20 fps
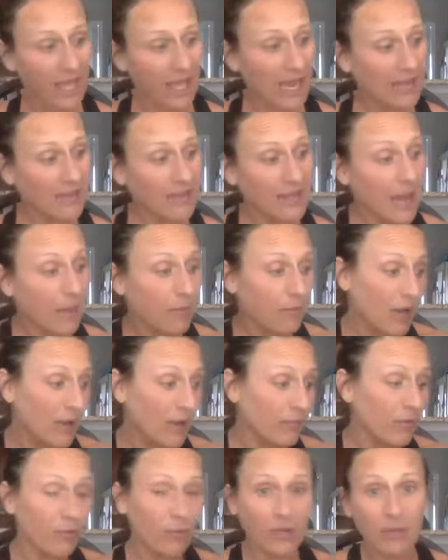And then I'm
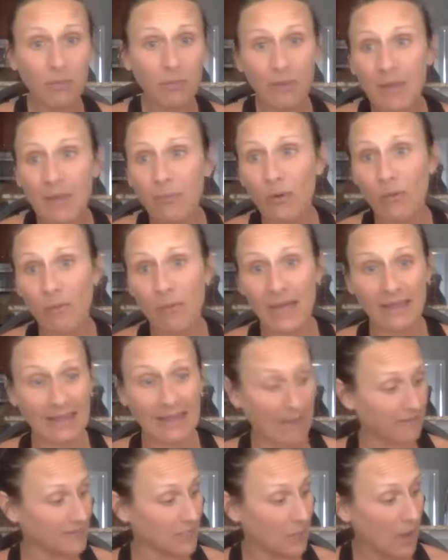grateful for the people in my
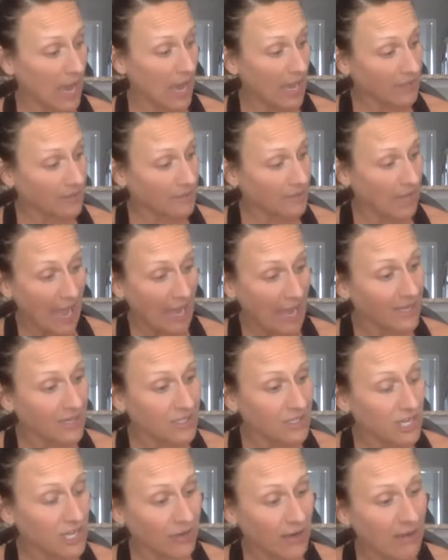life. So I can
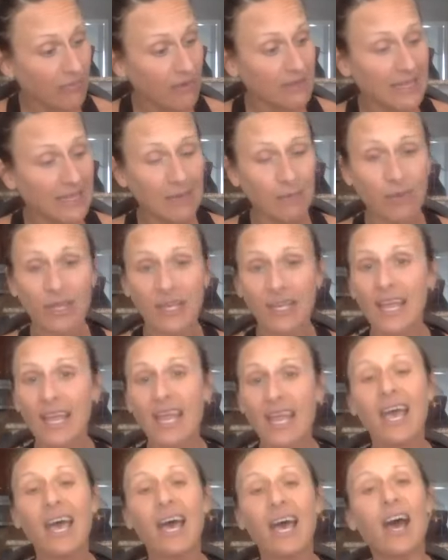share everything, but
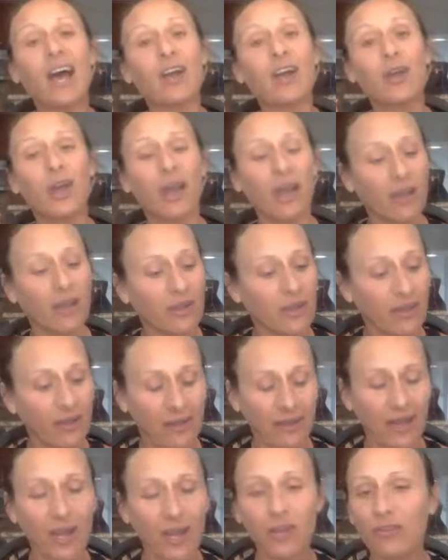
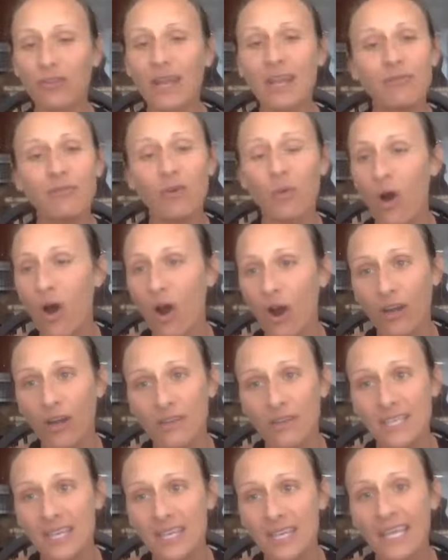a grateful
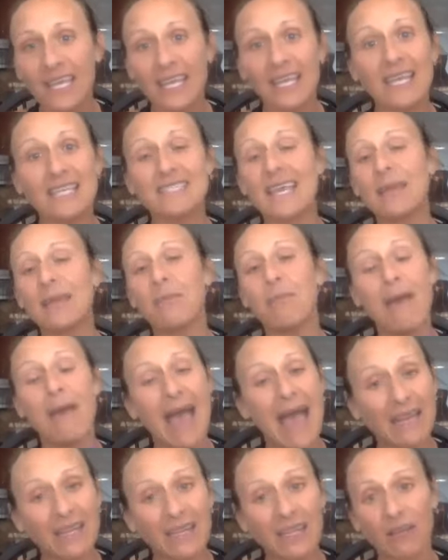heart is a
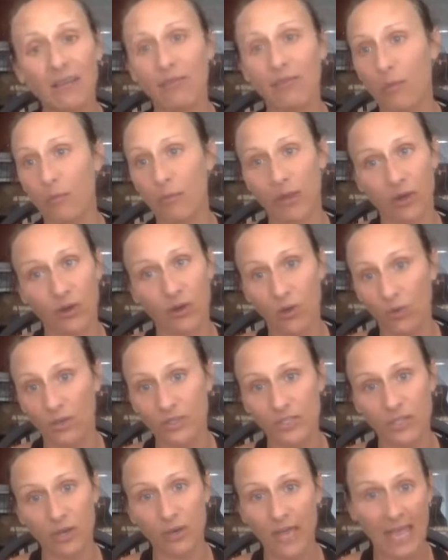magnet for
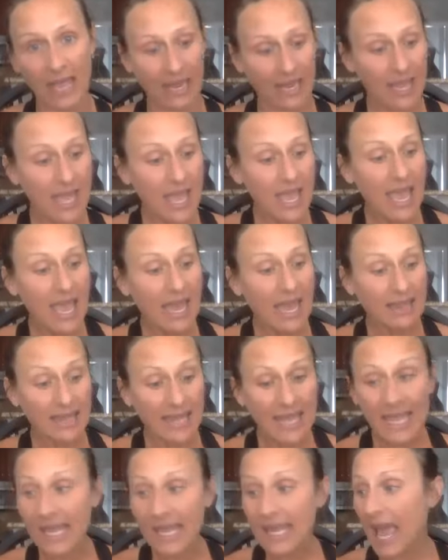miracles, okay? And
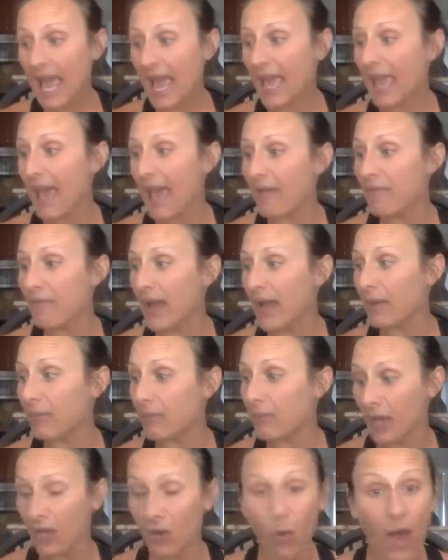then I have my
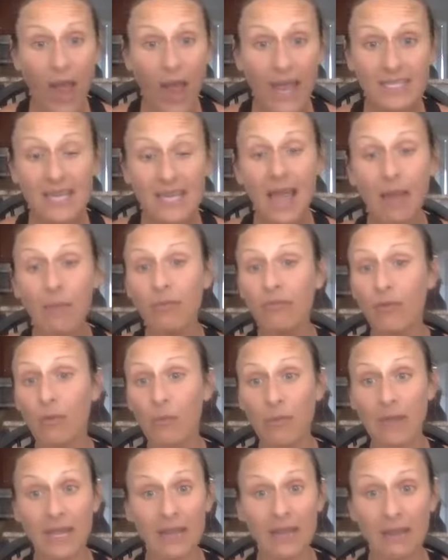quiet time. For
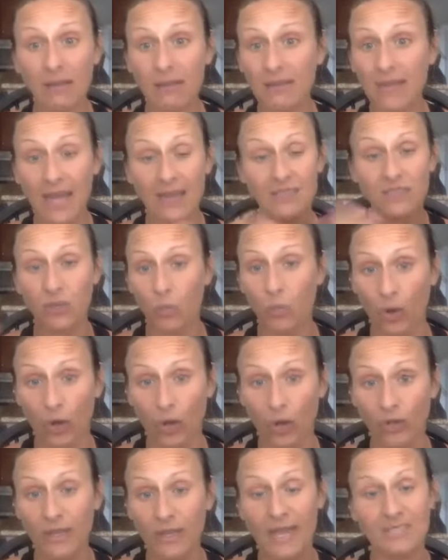me, that's the
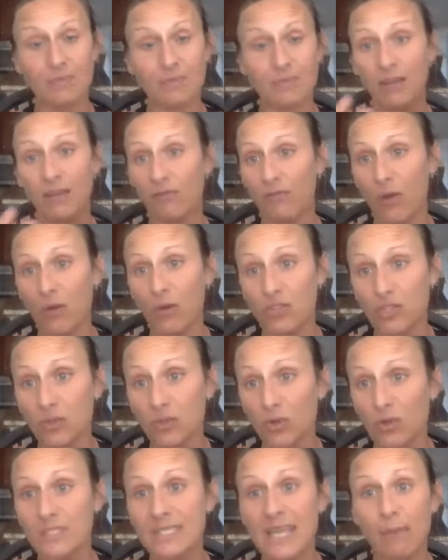word, that's my
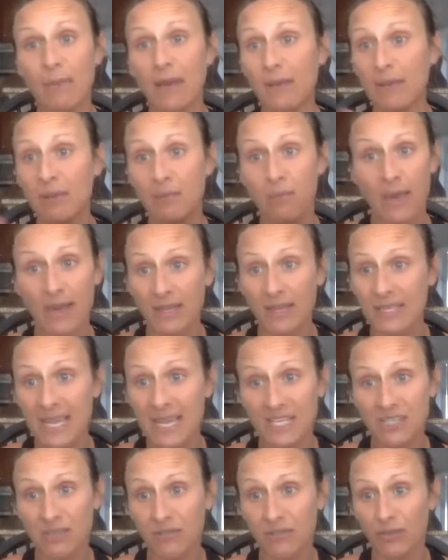devotionals. That might be
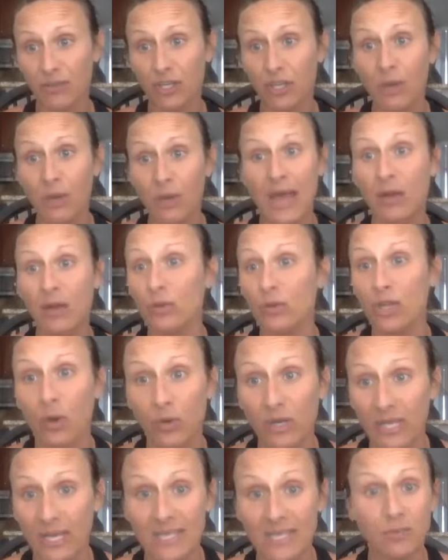meditation for you. I don't know
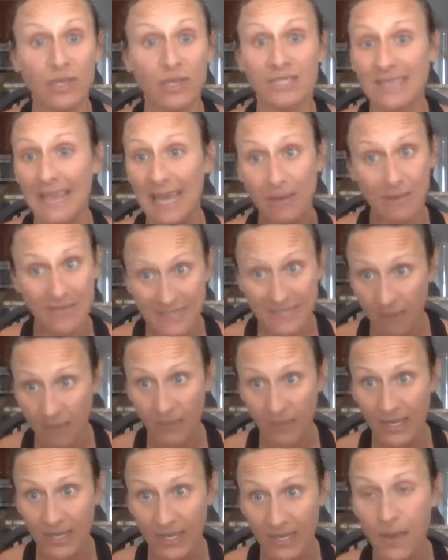what it is, but it's got to be
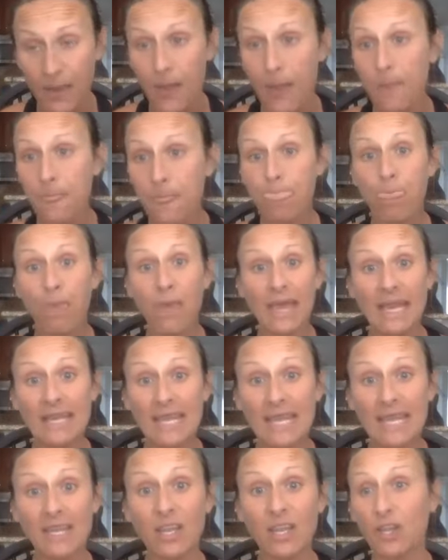something. And
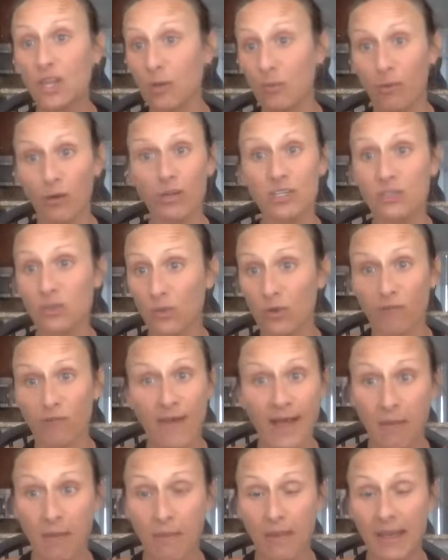then your personal
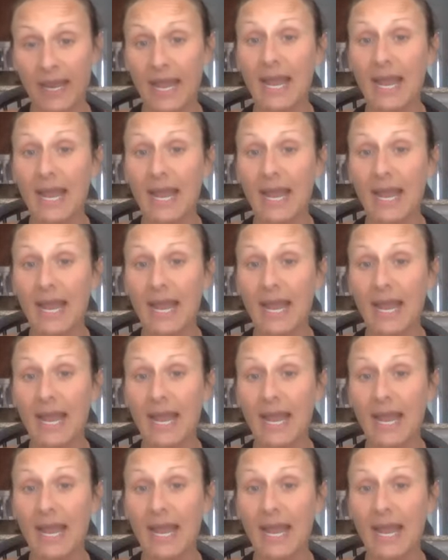development.